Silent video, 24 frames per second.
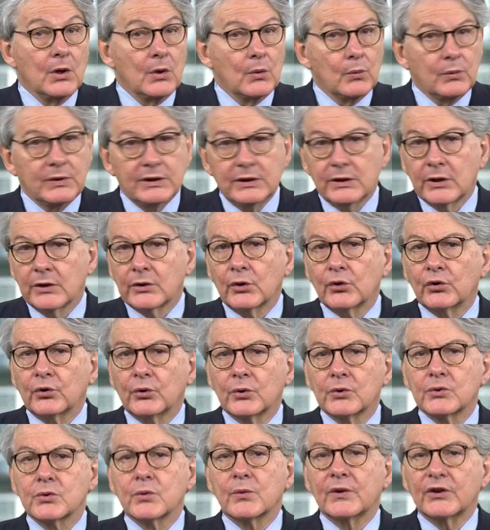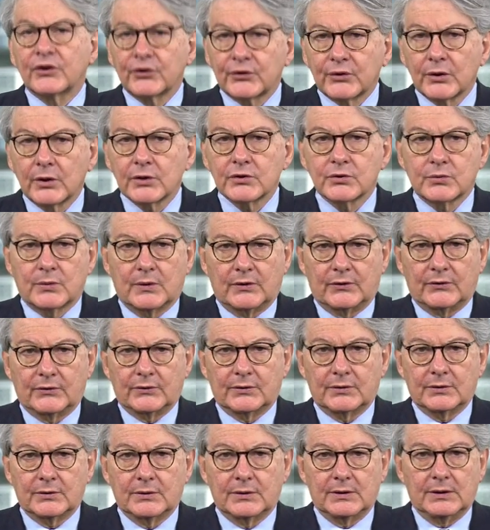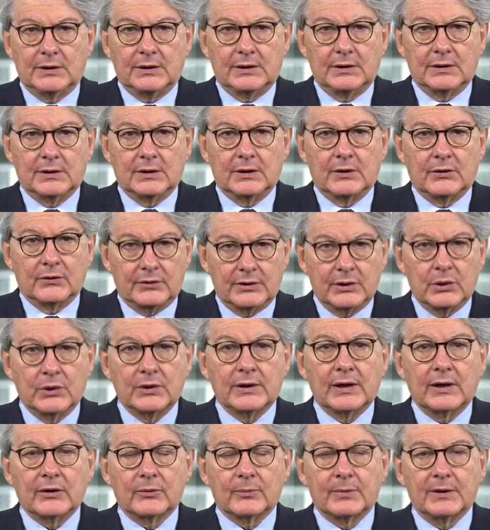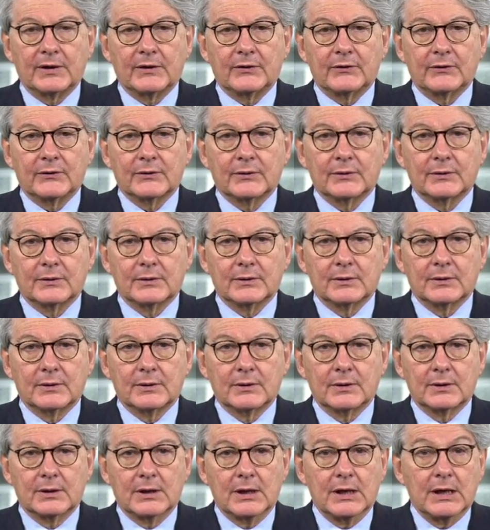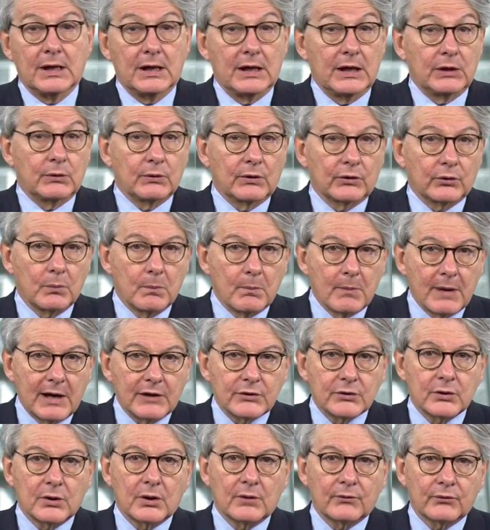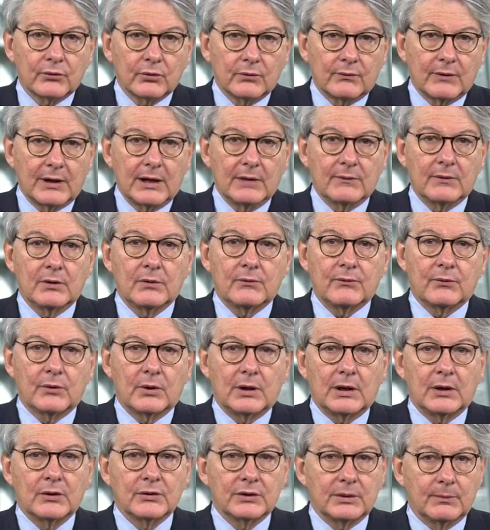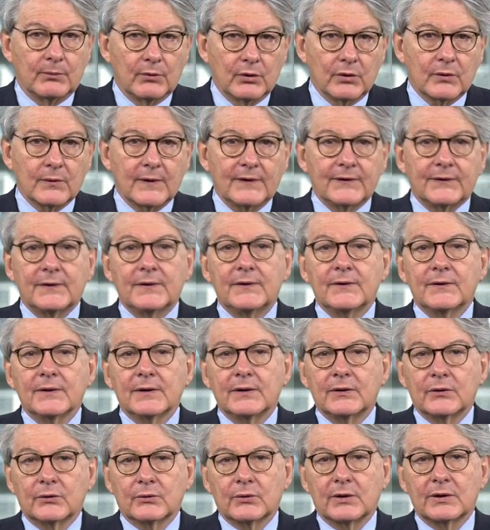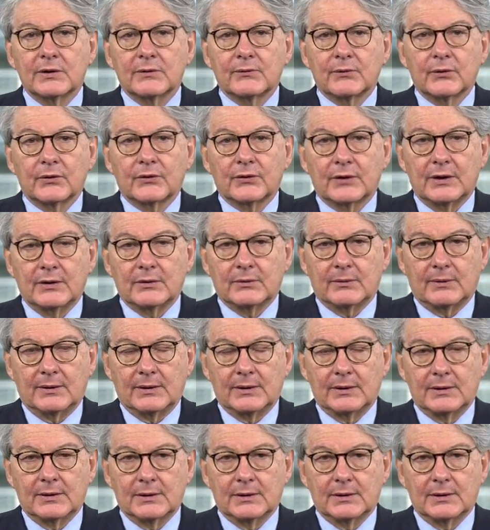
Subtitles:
We needed also to restore trust in the digital space. It was a matter of survival for our democracies in the 21st century.